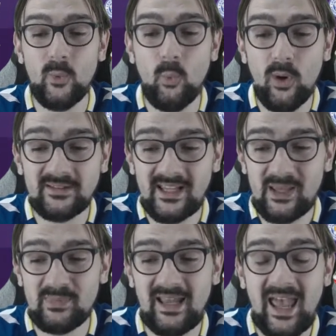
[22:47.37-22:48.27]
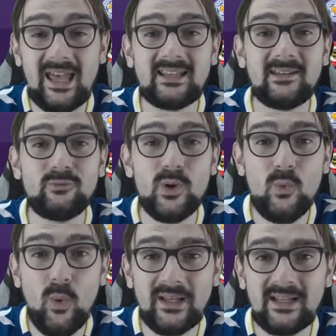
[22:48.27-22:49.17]
One game in hand. If we
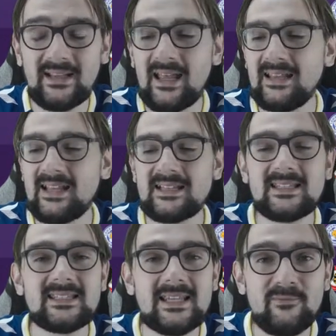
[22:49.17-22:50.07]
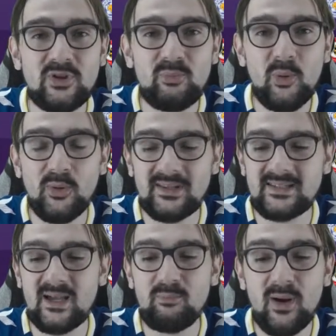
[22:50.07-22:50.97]
win it, that's 7
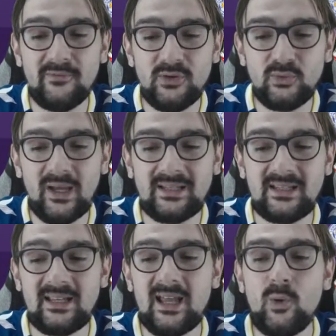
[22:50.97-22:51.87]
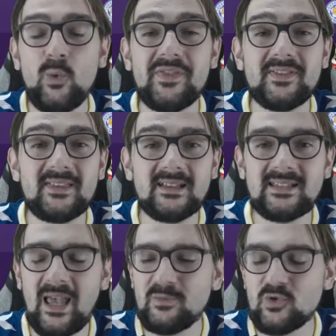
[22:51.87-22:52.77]
points above United with 6
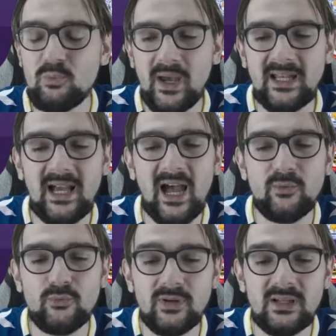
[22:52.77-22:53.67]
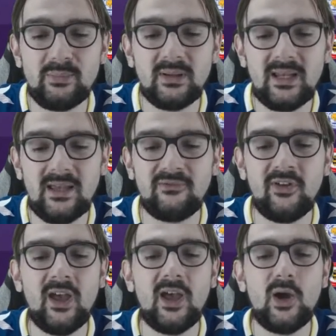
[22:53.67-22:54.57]
games remaining. I really believe
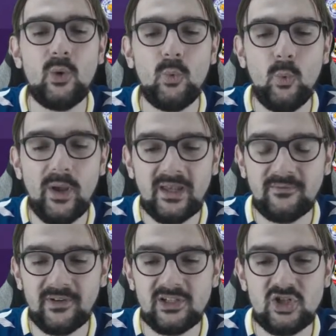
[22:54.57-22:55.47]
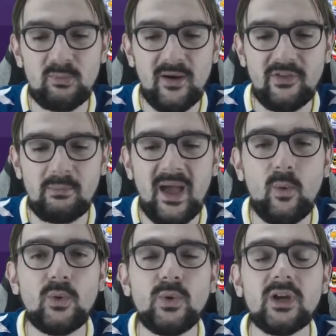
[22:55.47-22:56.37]
we can finish above them
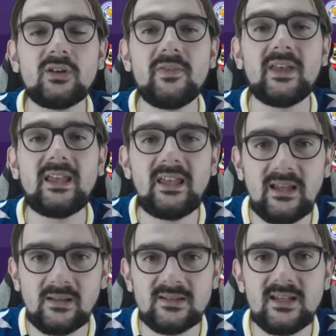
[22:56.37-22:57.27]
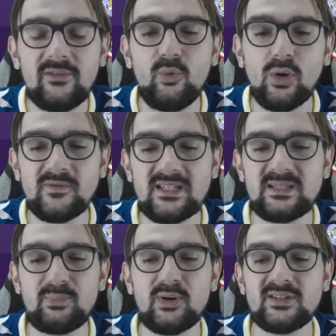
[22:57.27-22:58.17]
now, and we are on the heels of Wolves and
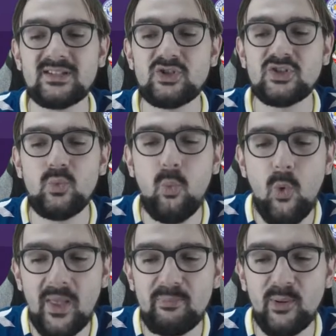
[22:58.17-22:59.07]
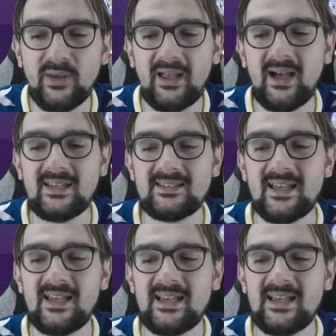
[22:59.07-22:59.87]
Spurs. Just 1 point, guys.